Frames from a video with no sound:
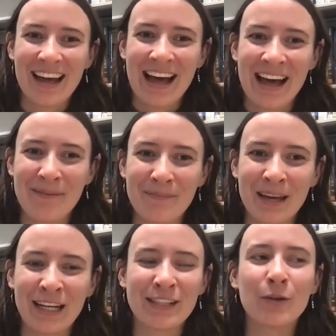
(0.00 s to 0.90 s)
And
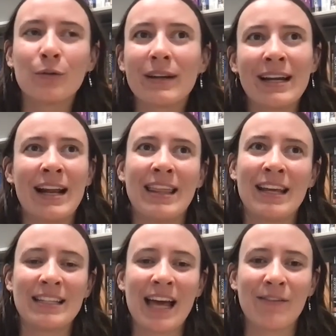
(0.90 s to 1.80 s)
it's so great, I
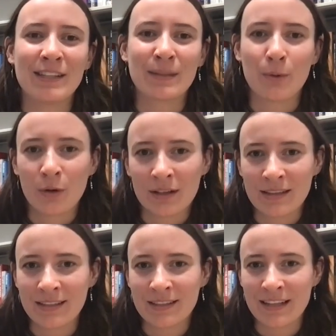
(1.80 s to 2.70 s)
think, to have a support
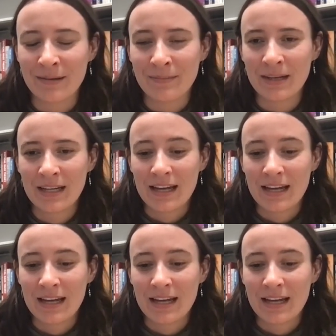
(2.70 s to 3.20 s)
system